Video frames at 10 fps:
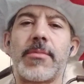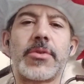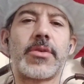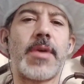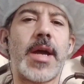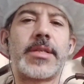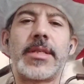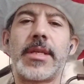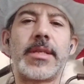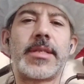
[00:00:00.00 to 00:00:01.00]
from scratch.
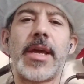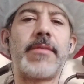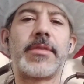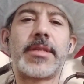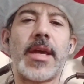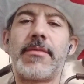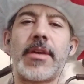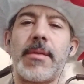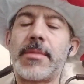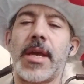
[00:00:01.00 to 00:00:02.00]
It didn't save the save
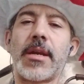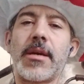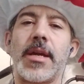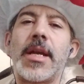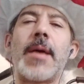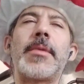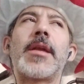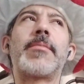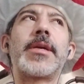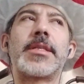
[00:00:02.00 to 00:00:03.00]
game data. And I'm not
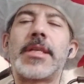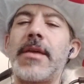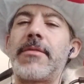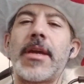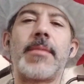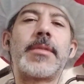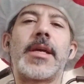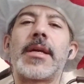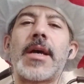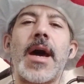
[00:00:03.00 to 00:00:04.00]
a big save game
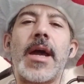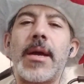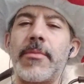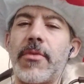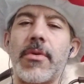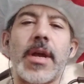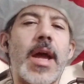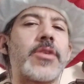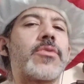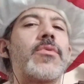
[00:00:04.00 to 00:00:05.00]
data guy. I'm real
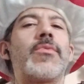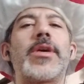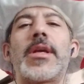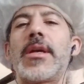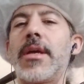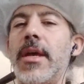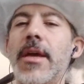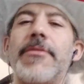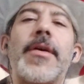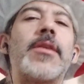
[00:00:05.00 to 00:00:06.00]
casual with it.
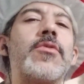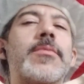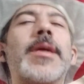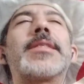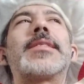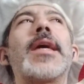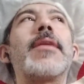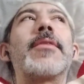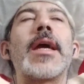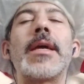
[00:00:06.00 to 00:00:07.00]
If I lose my
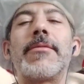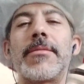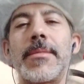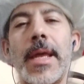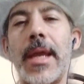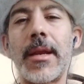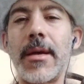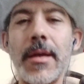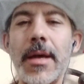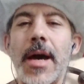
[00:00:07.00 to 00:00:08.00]
save game
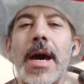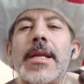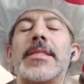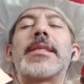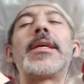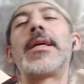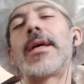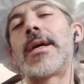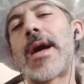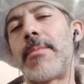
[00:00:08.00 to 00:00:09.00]
data, honestly,
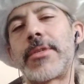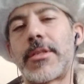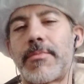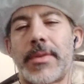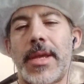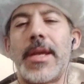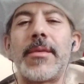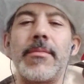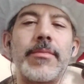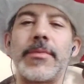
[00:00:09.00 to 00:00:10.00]
I'm just
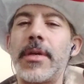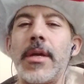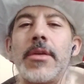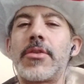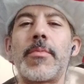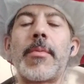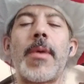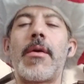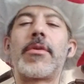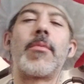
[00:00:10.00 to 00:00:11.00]
playing Super
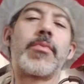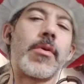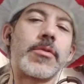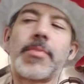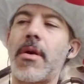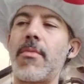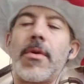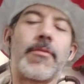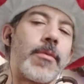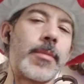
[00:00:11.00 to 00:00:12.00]
Mario Bros. Part
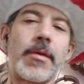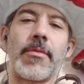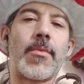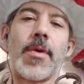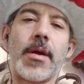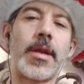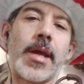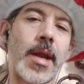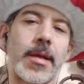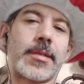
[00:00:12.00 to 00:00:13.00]
1 from level 1,
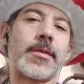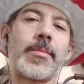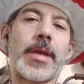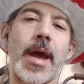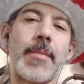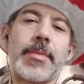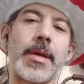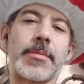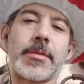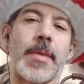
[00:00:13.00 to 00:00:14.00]
and I'll still be happy.
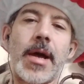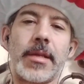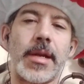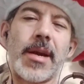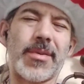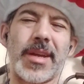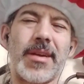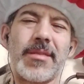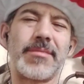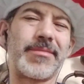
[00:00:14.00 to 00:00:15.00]
I'm smiling. I don't
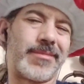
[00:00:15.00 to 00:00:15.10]
care.